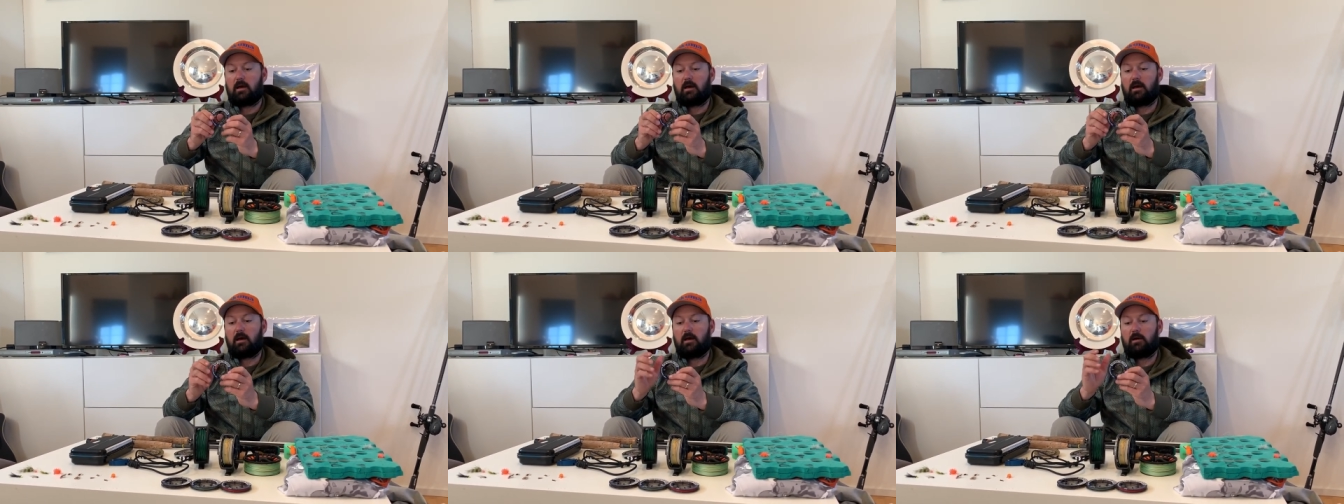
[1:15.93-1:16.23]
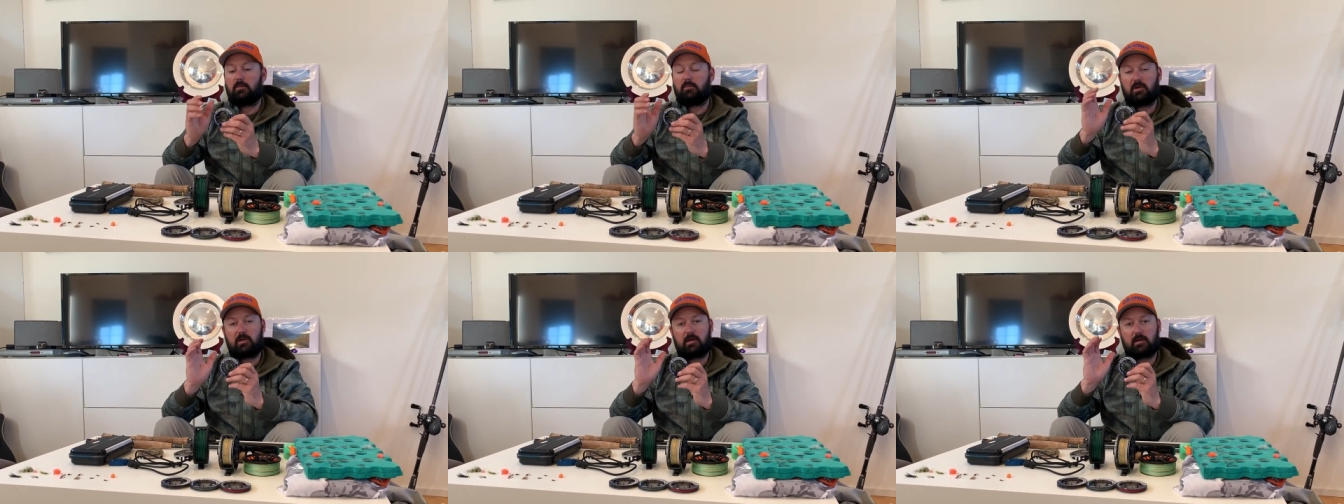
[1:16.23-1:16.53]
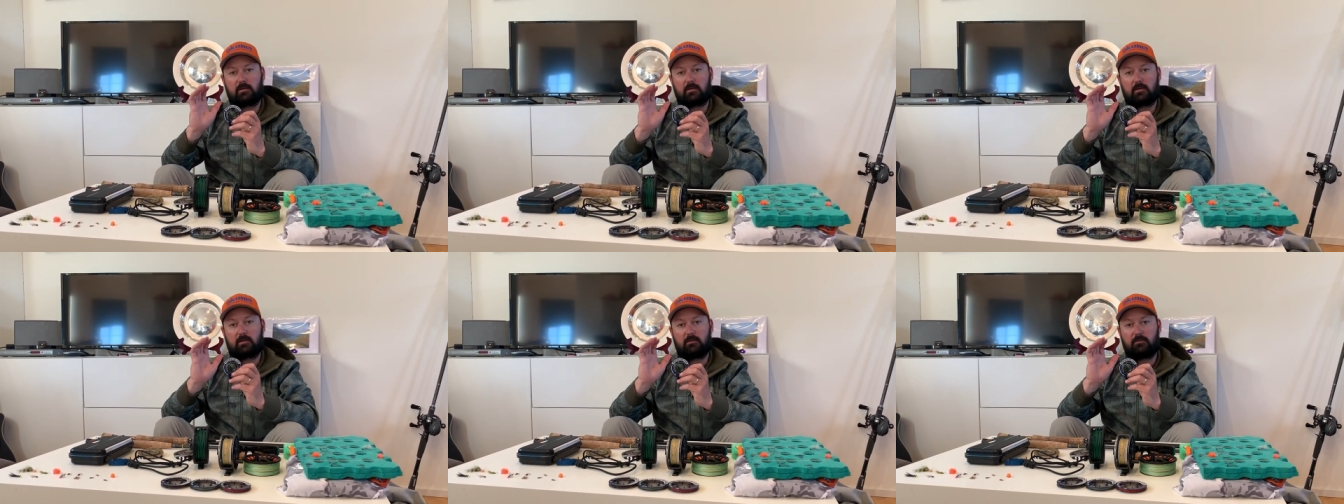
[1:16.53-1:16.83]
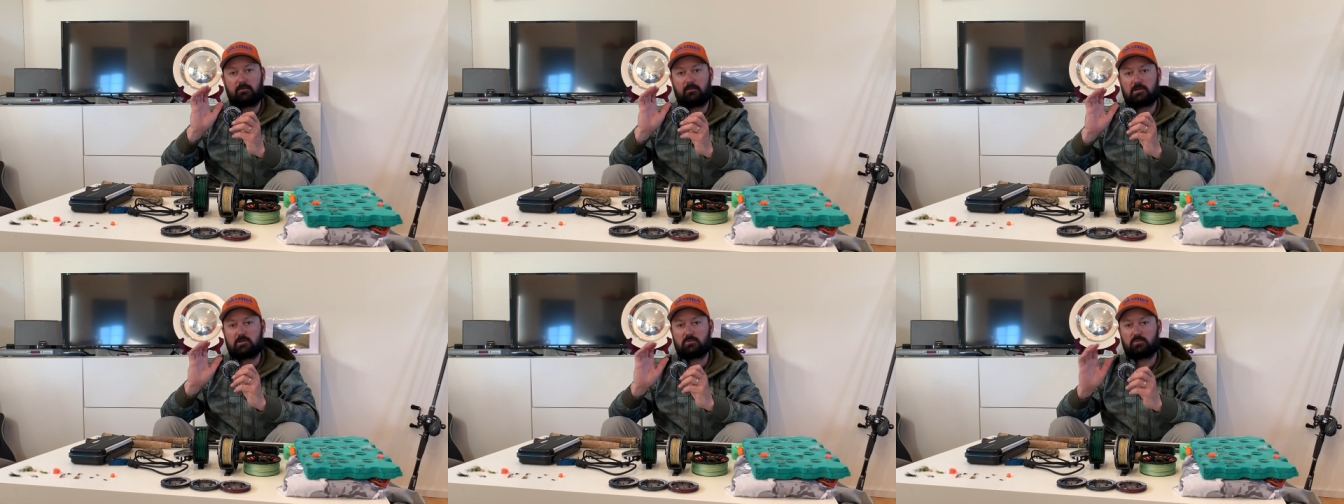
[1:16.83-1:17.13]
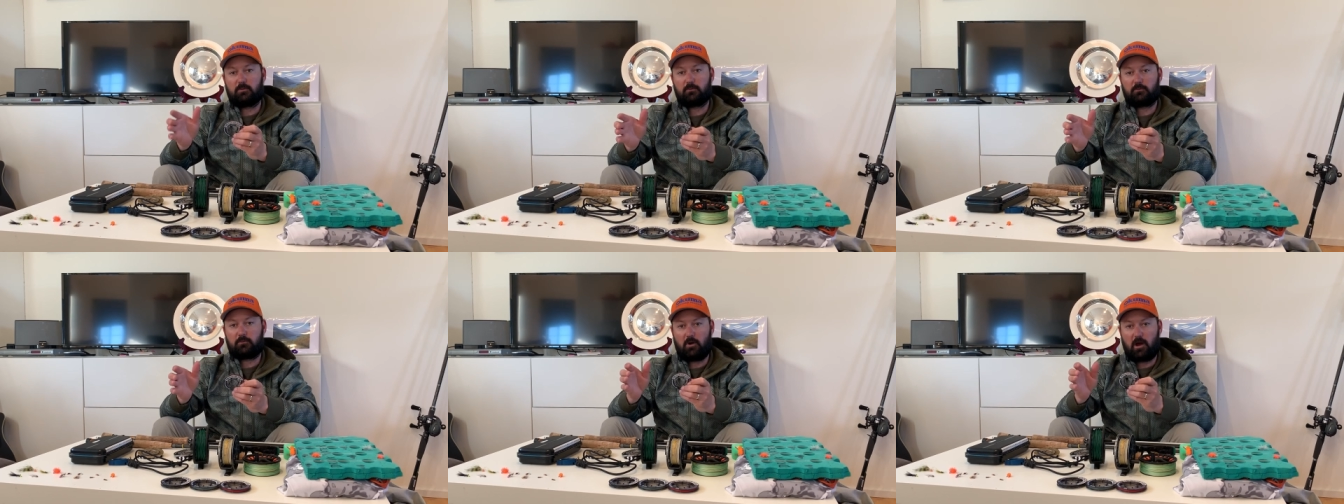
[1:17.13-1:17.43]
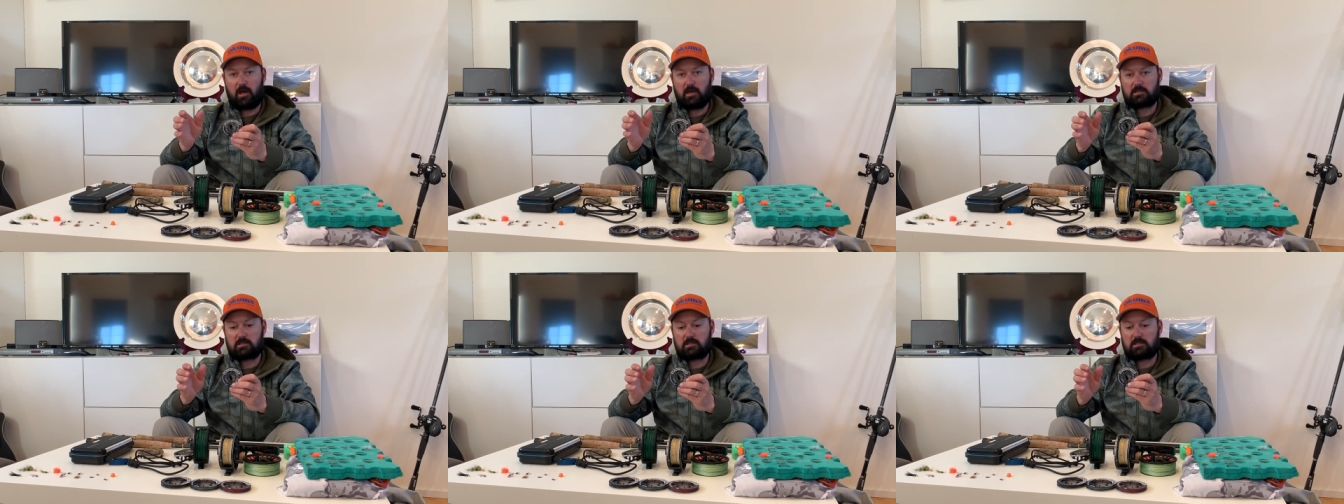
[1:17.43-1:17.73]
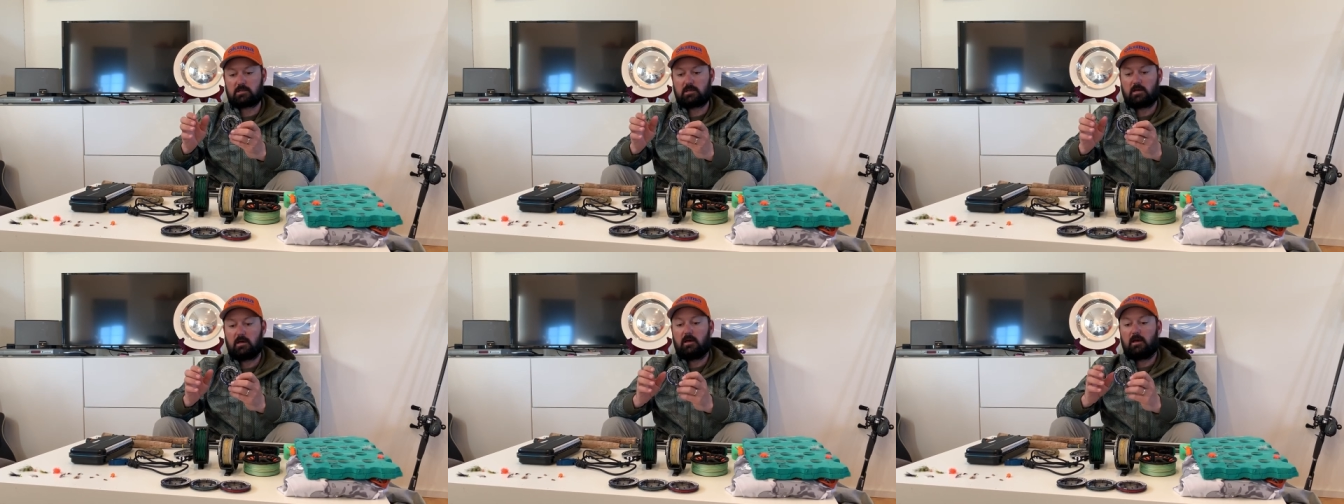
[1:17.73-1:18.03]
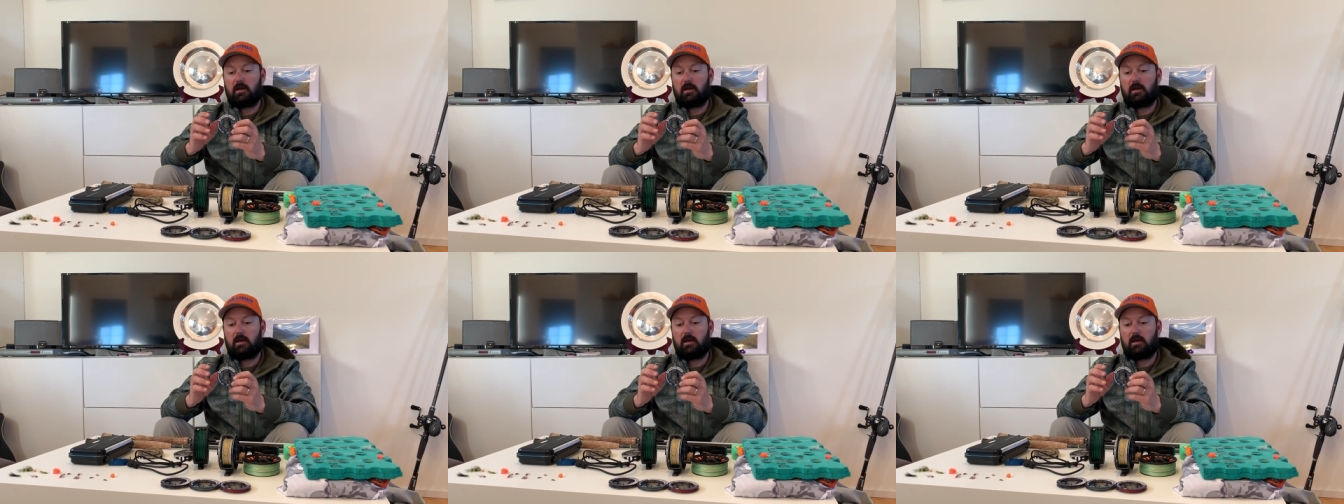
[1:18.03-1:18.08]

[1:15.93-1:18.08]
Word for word: Uh, because the fish were fresh